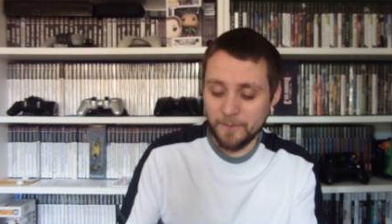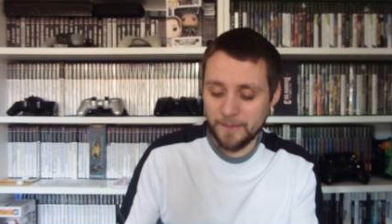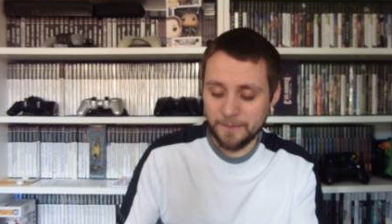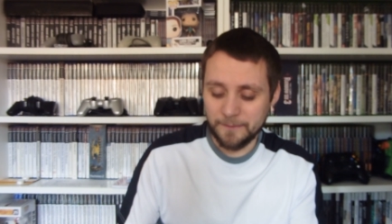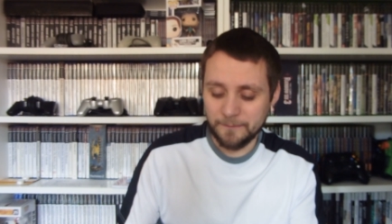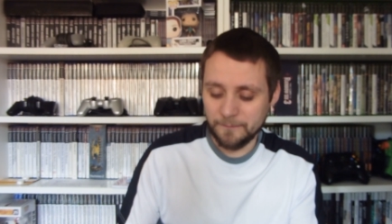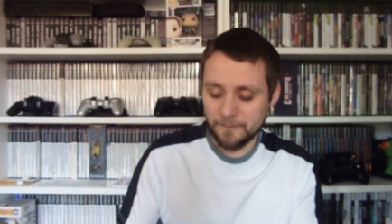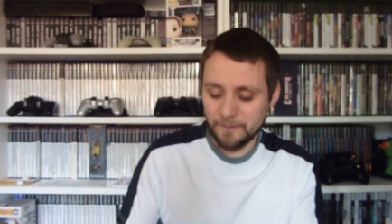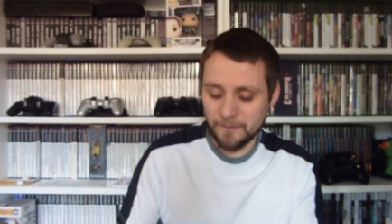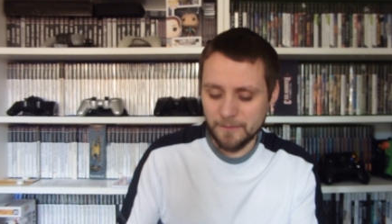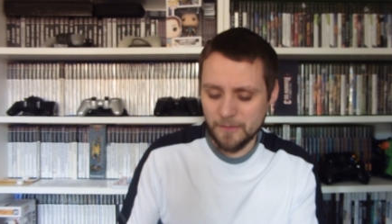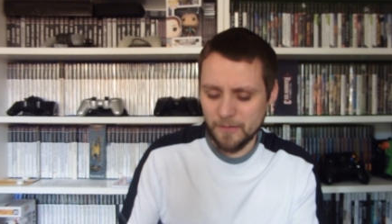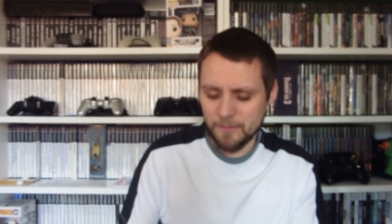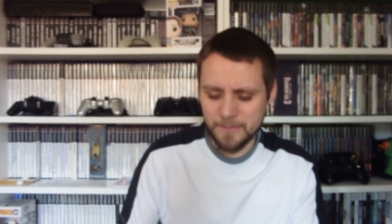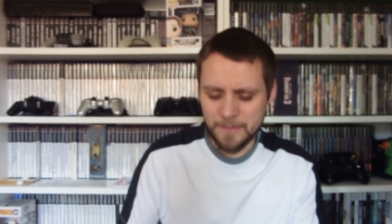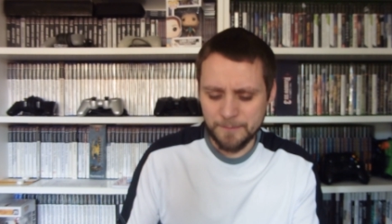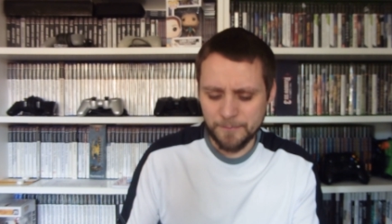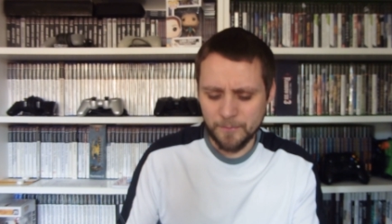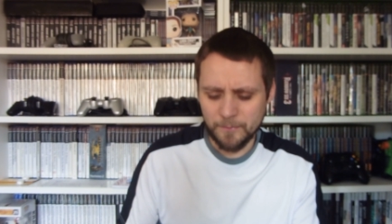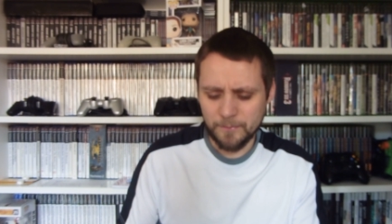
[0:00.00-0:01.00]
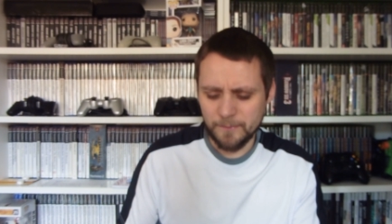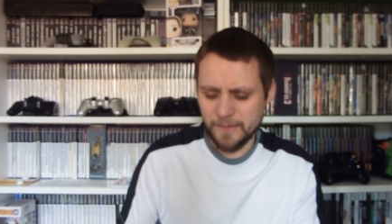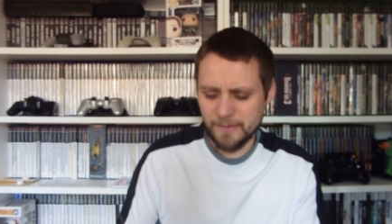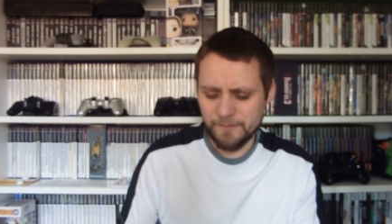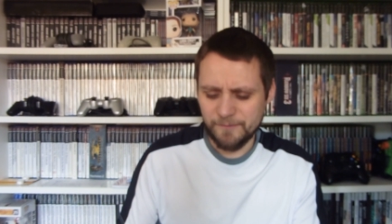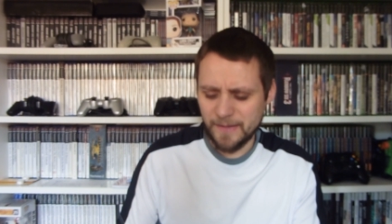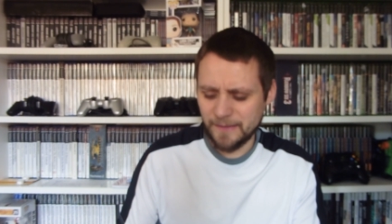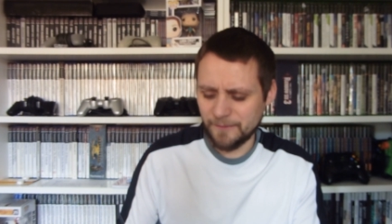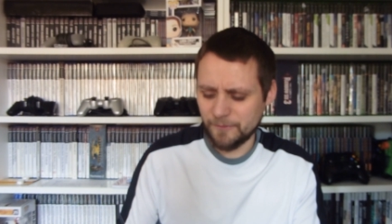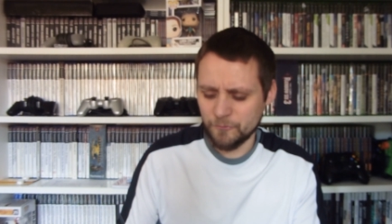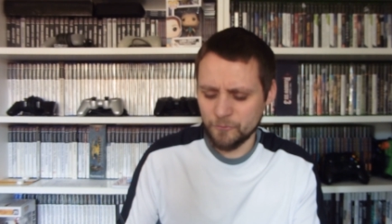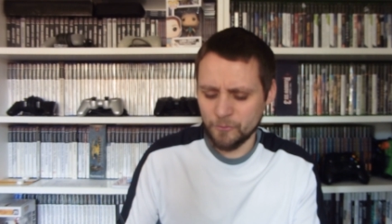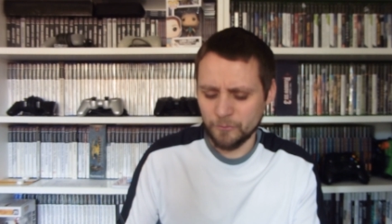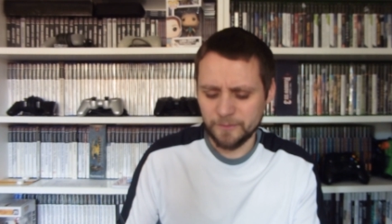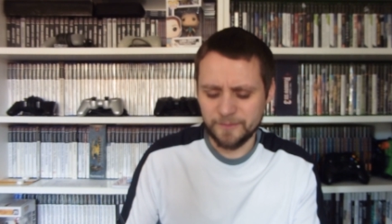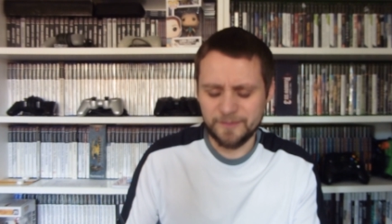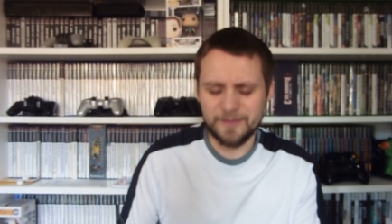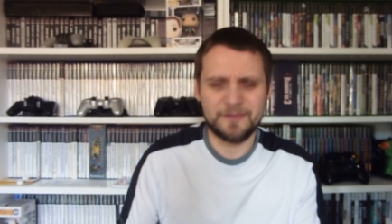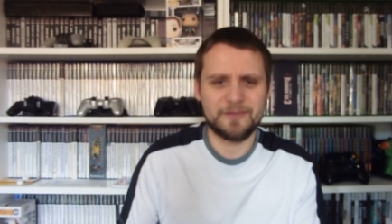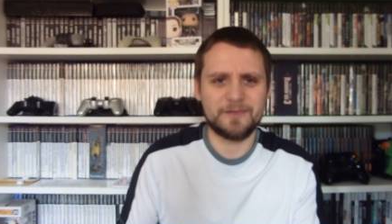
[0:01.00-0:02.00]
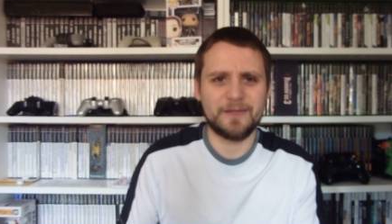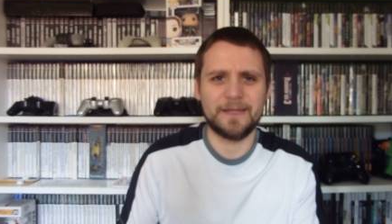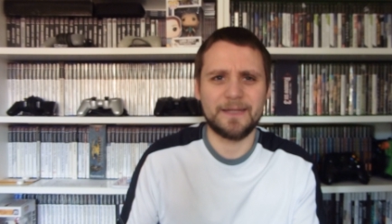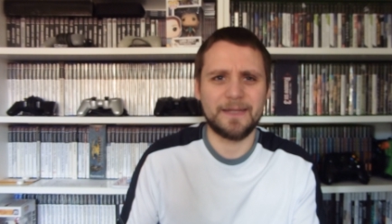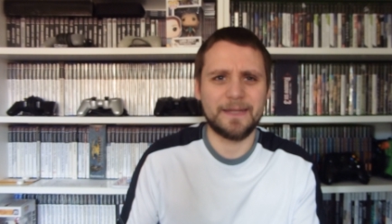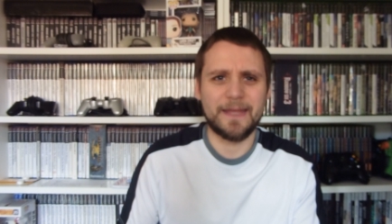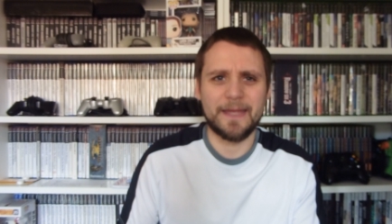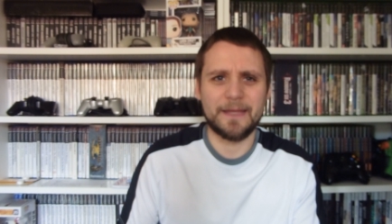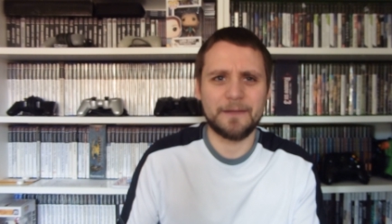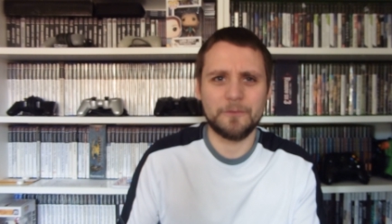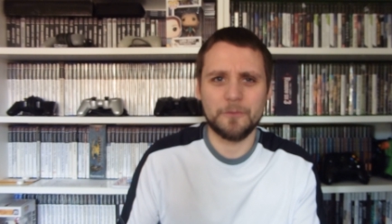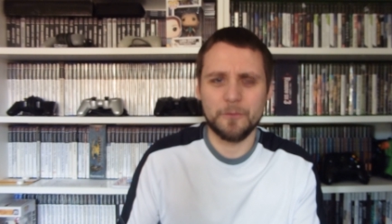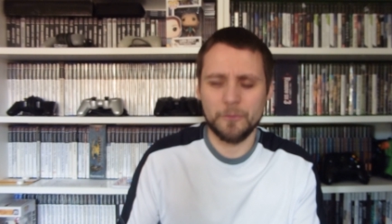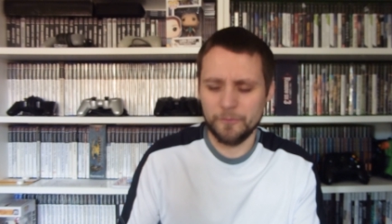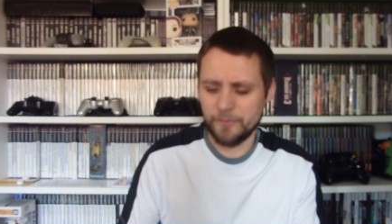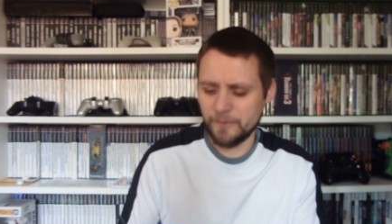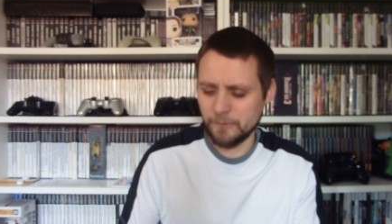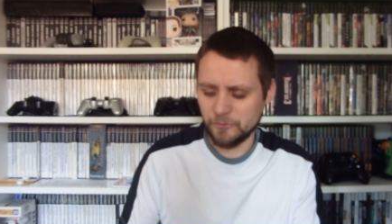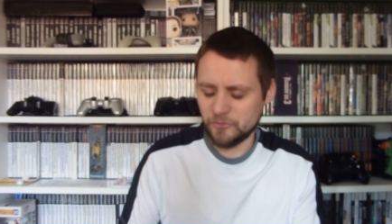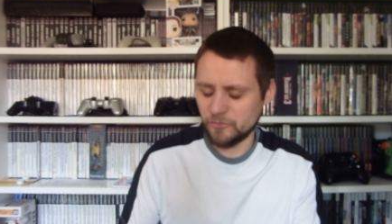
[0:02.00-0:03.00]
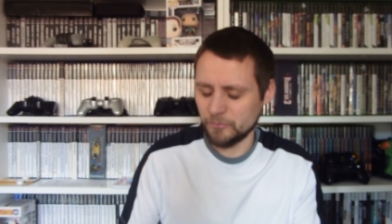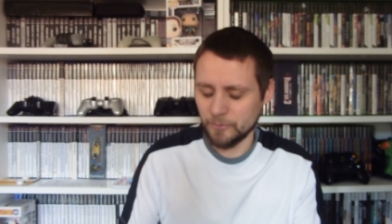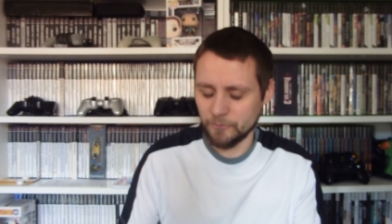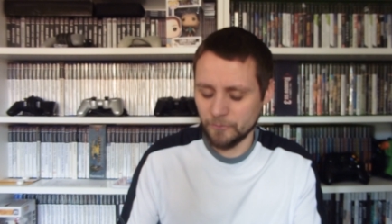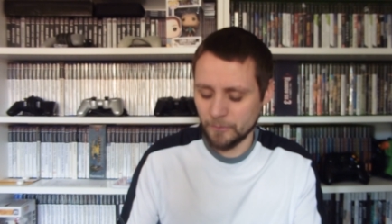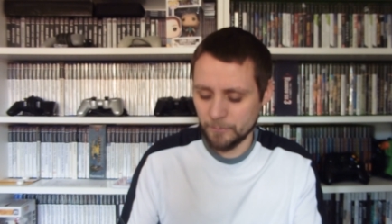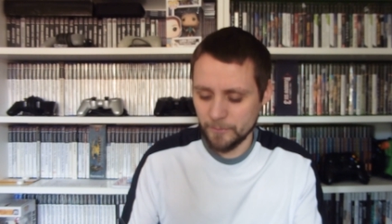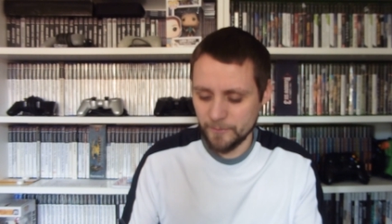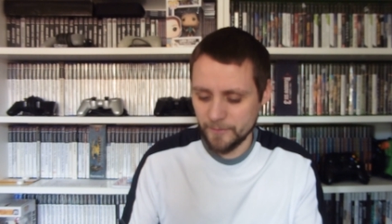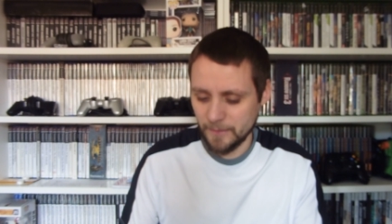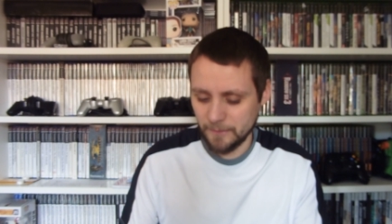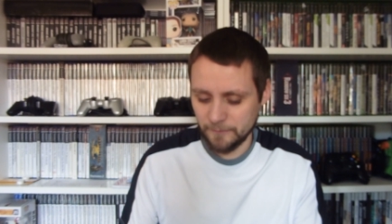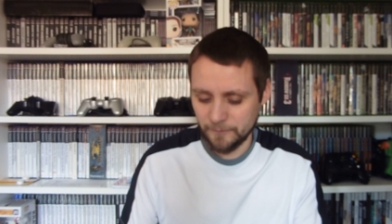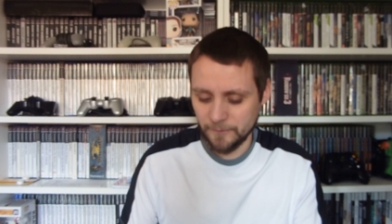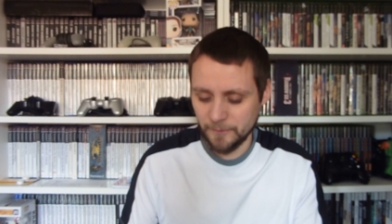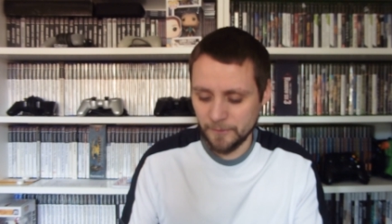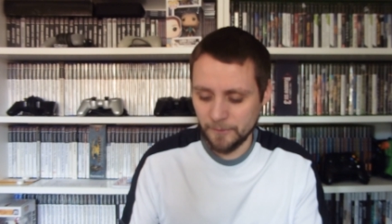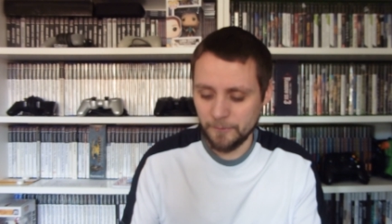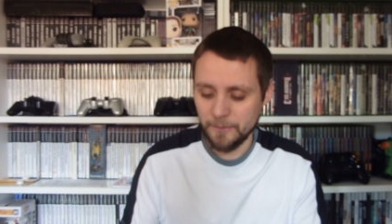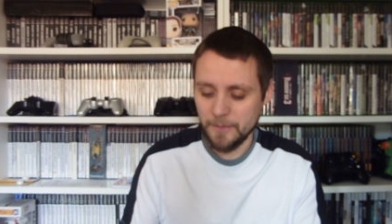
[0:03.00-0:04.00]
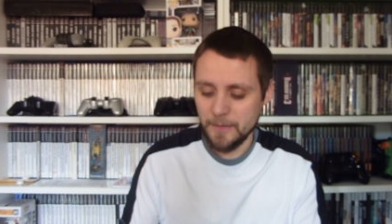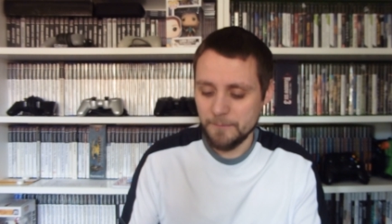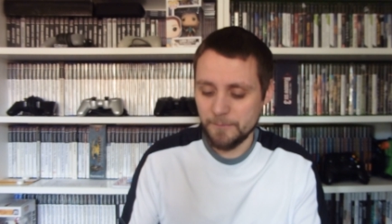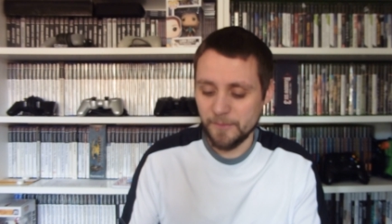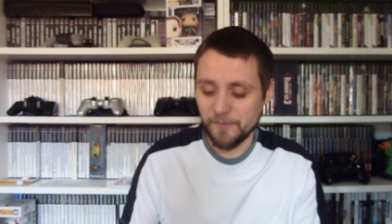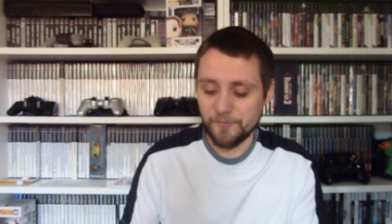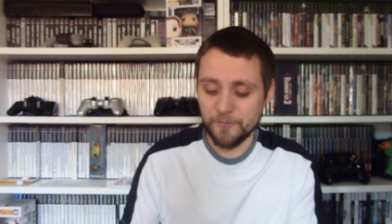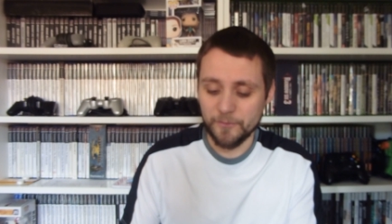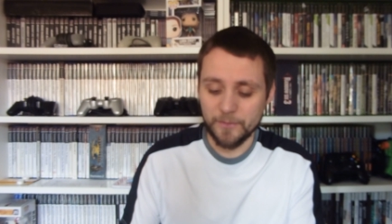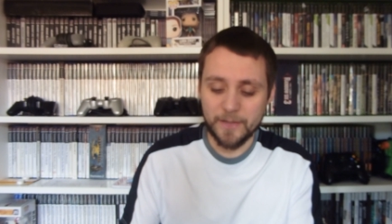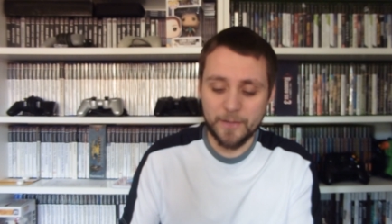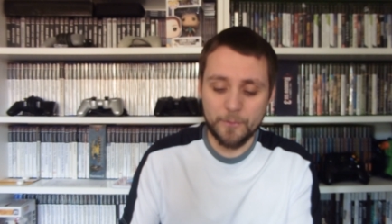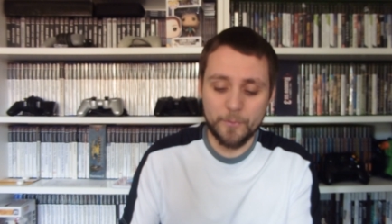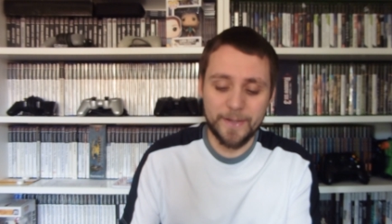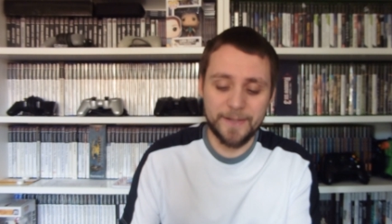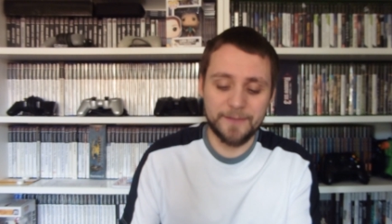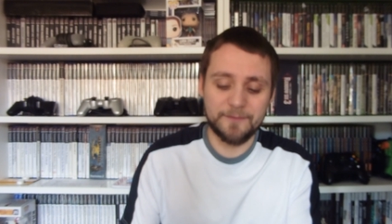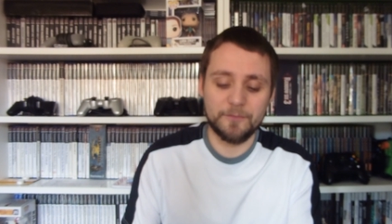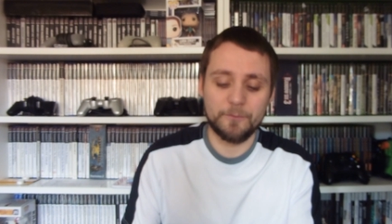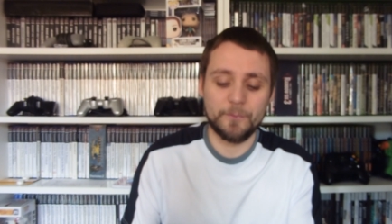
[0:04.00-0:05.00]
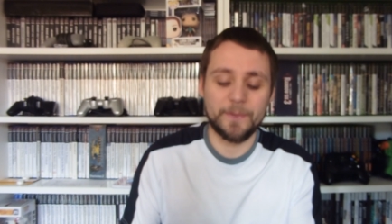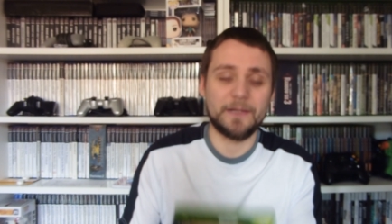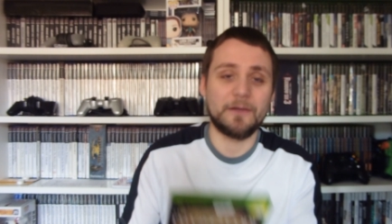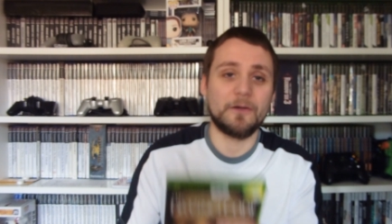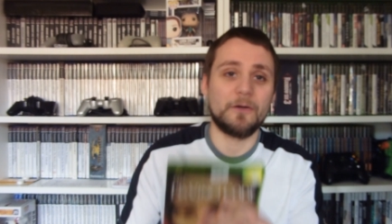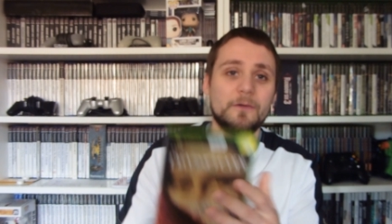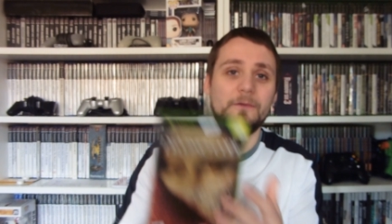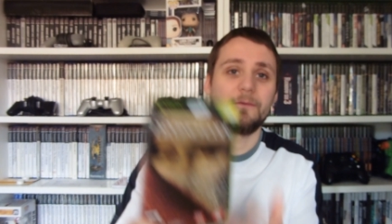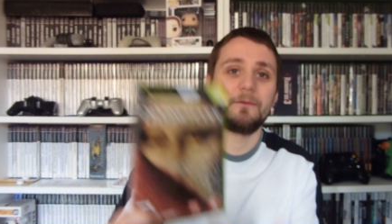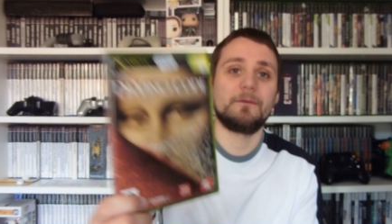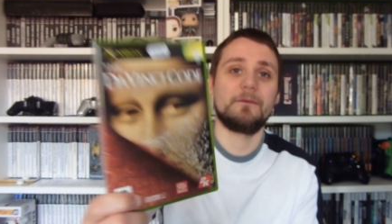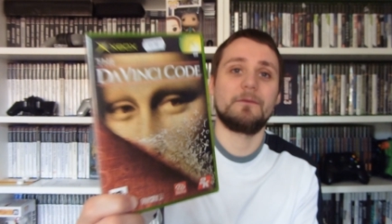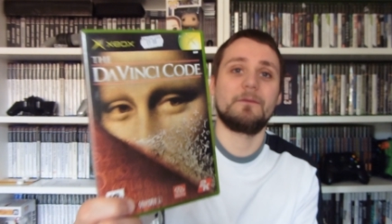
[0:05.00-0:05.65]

and I can't remember if it had the wrong disc in again or there was something wrong with it, I don't know. But for a quid, we got